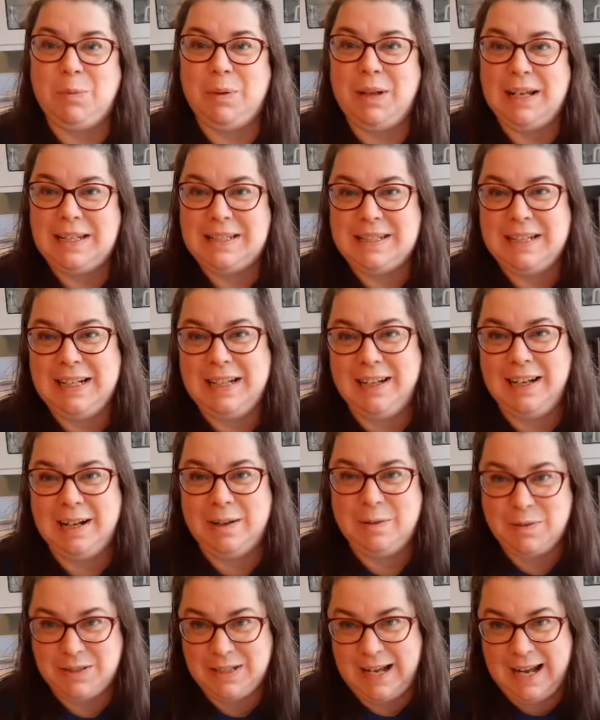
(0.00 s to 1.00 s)
place it
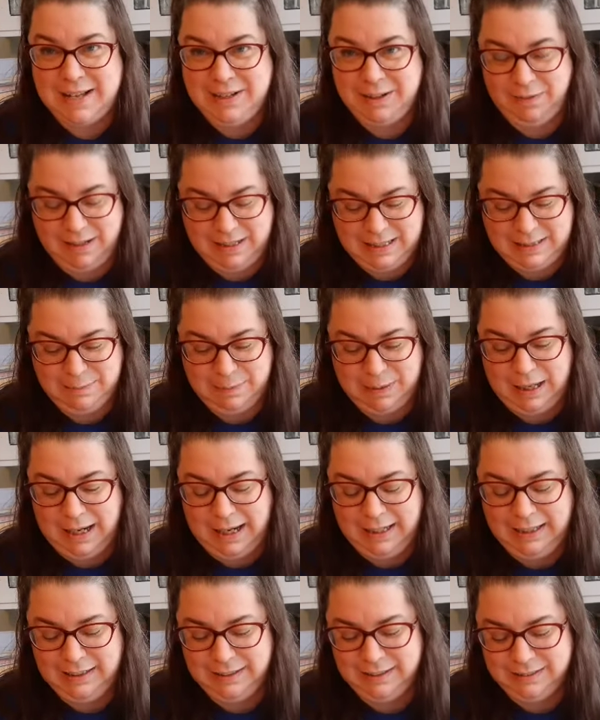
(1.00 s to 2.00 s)
outside the right
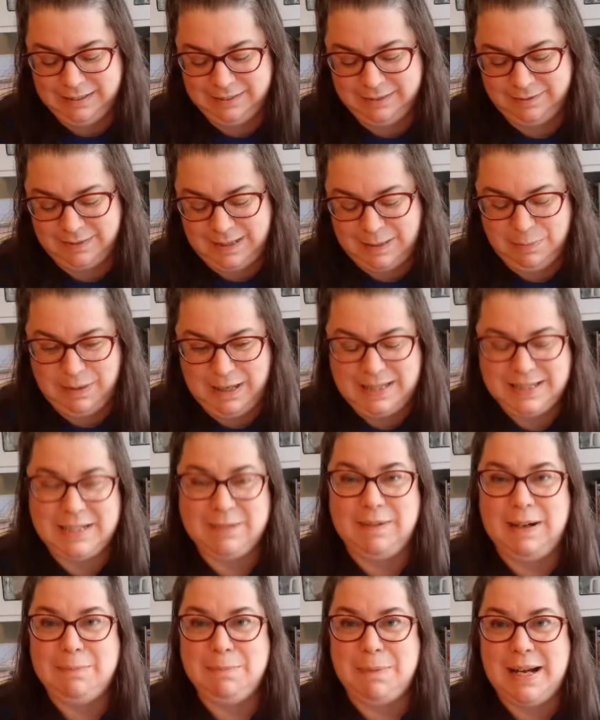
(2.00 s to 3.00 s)
spot. They place
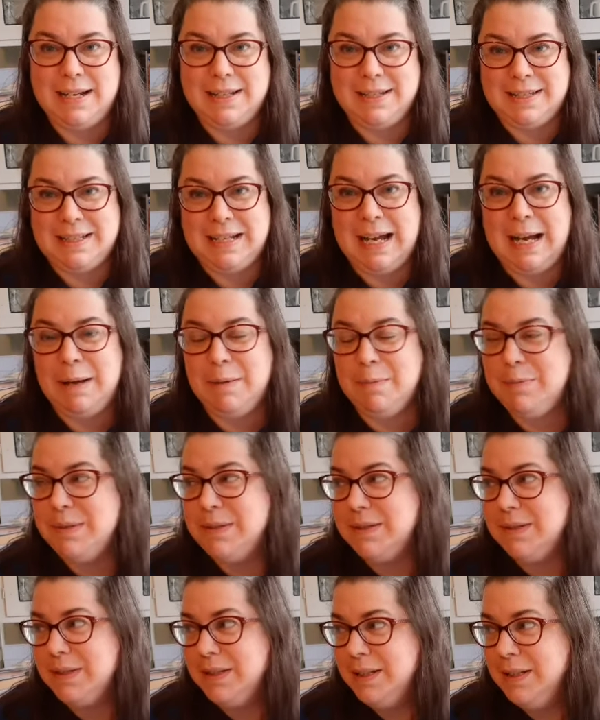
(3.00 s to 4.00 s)
it right by the
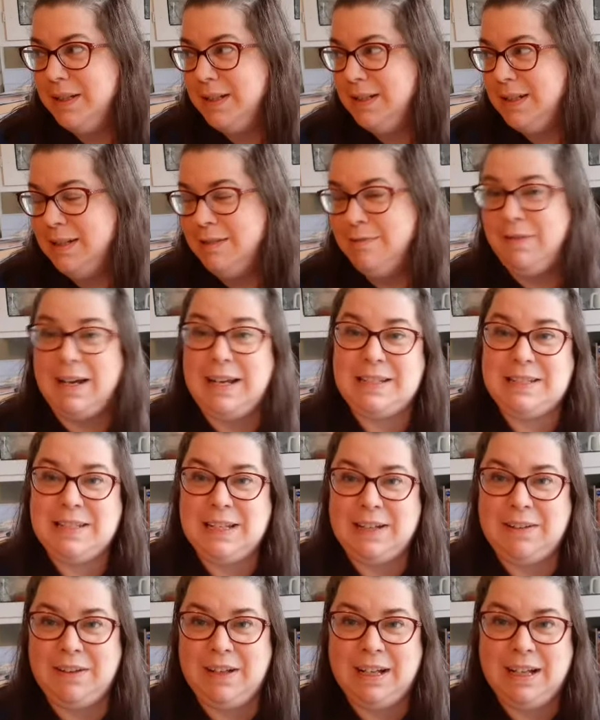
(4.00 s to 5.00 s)
steps,
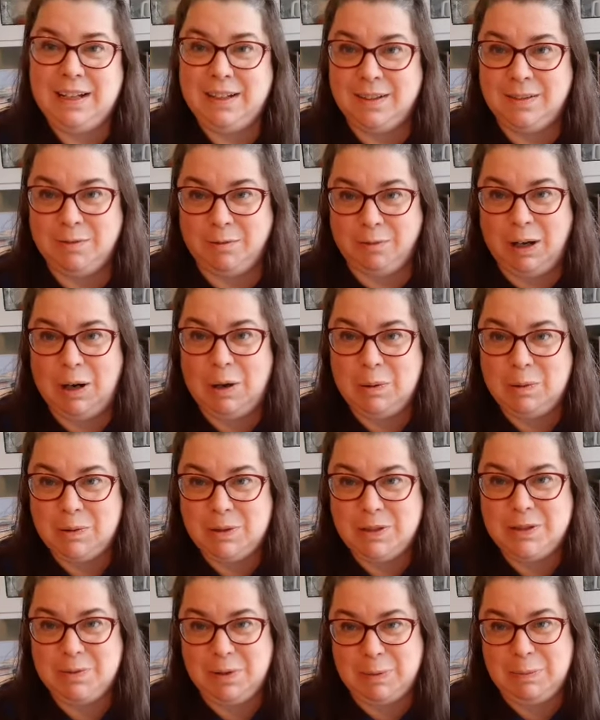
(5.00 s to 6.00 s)
facing the road
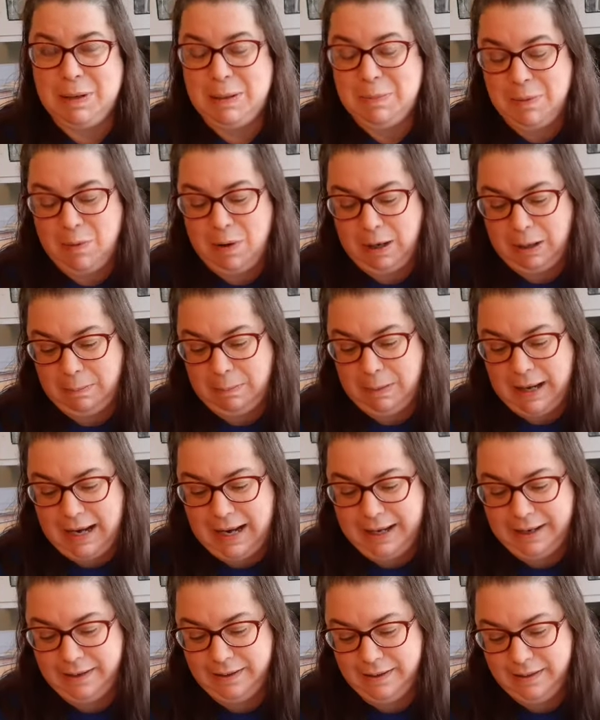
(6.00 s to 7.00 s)
where people walk
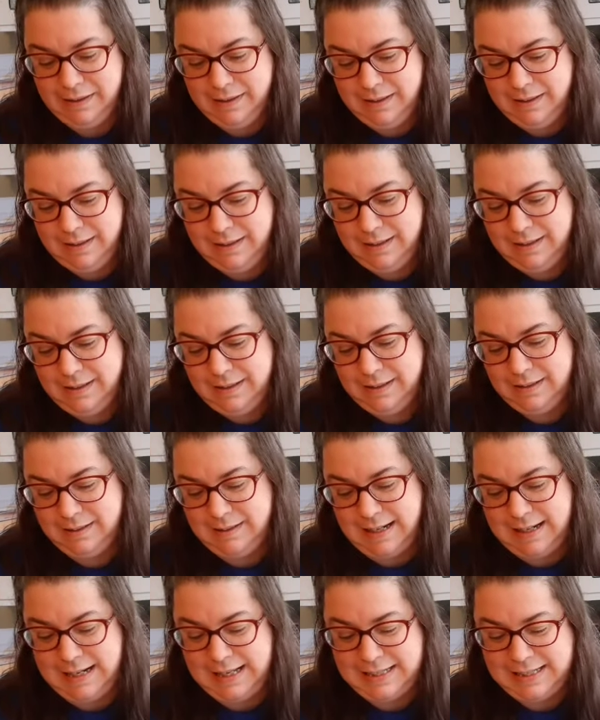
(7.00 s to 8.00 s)
by.
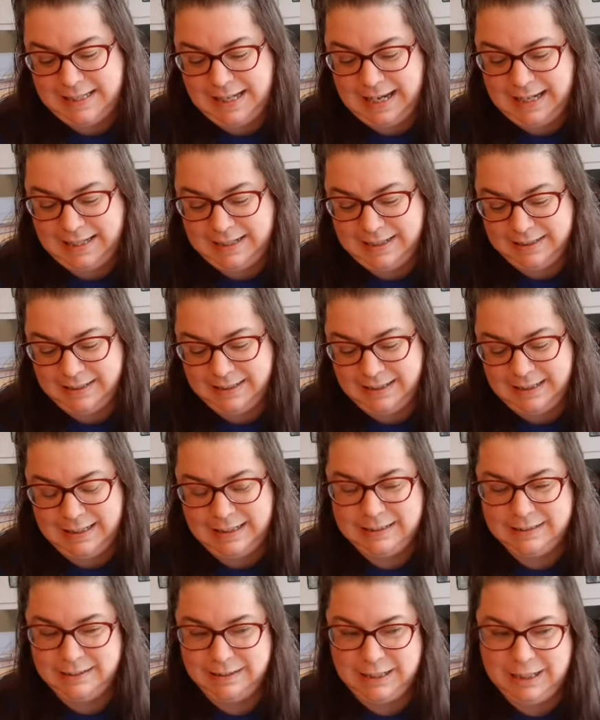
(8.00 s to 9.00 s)
Uh, it's like,
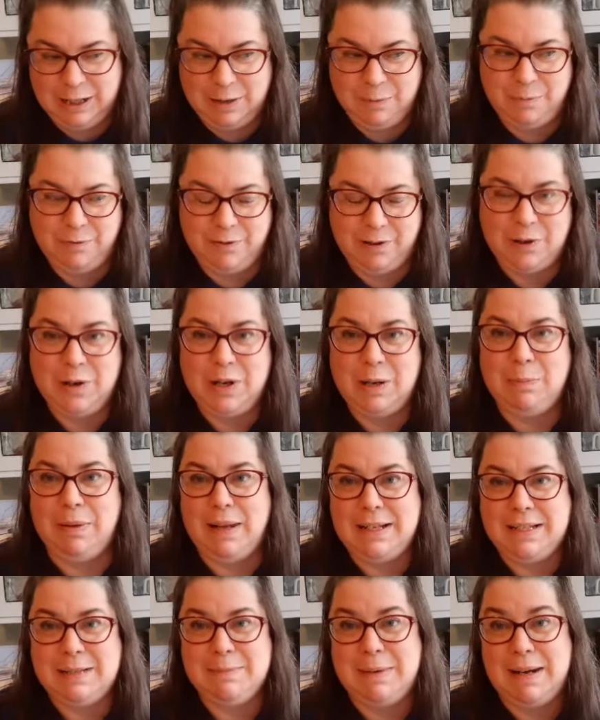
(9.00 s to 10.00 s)
you know, if you're going to
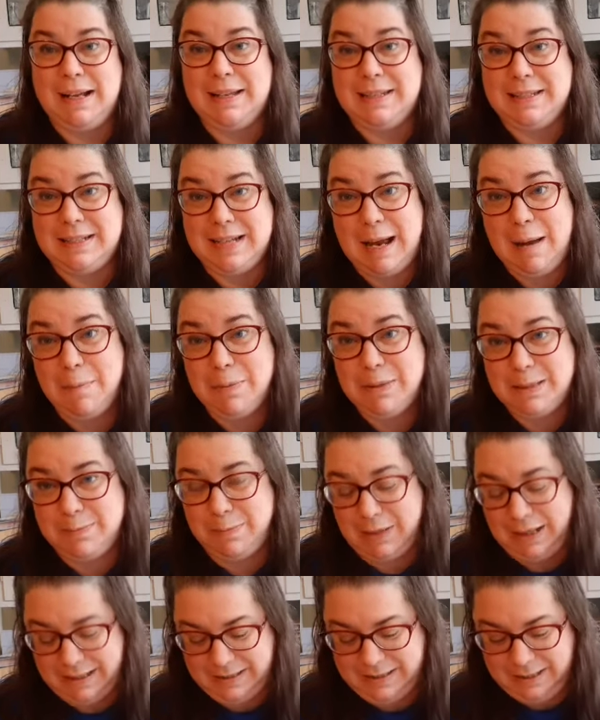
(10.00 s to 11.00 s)
place it by the steps,
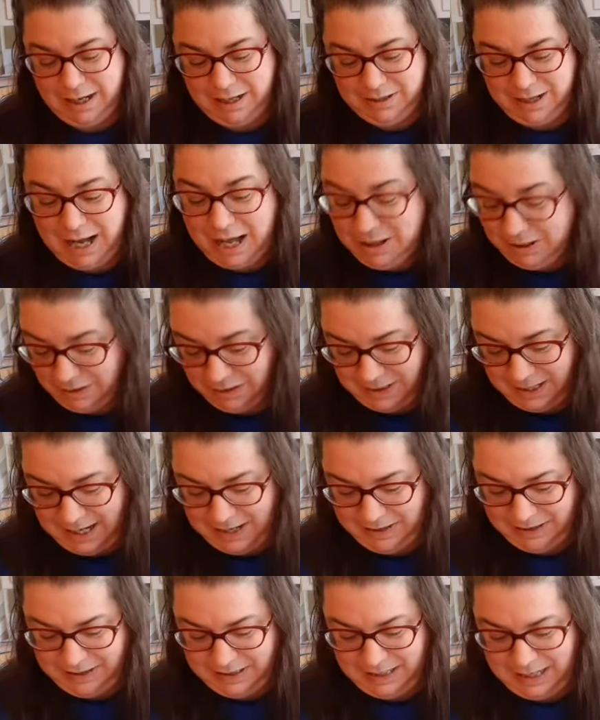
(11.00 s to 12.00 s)
place it on the other
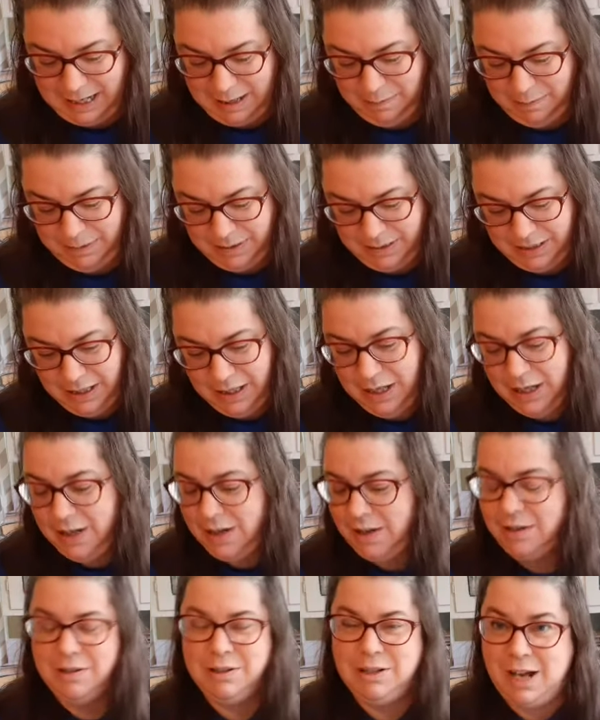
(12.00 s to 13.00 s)
side of the steps,
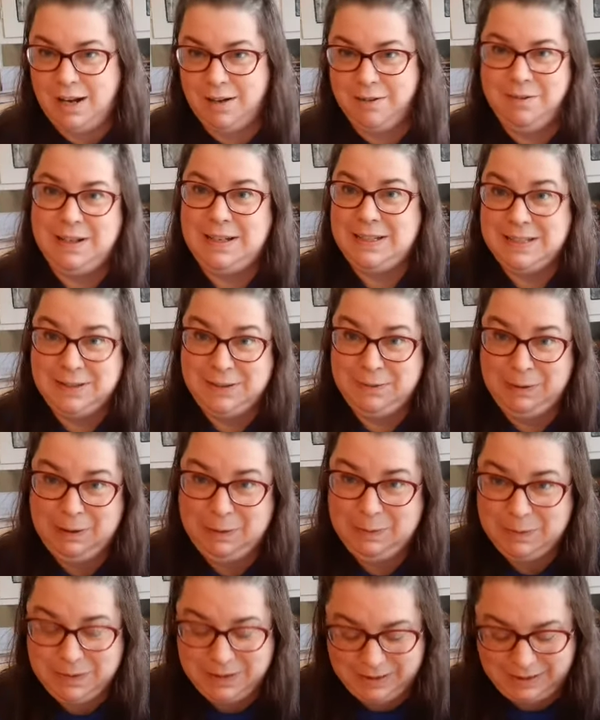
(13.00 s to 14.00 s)
not facing the road.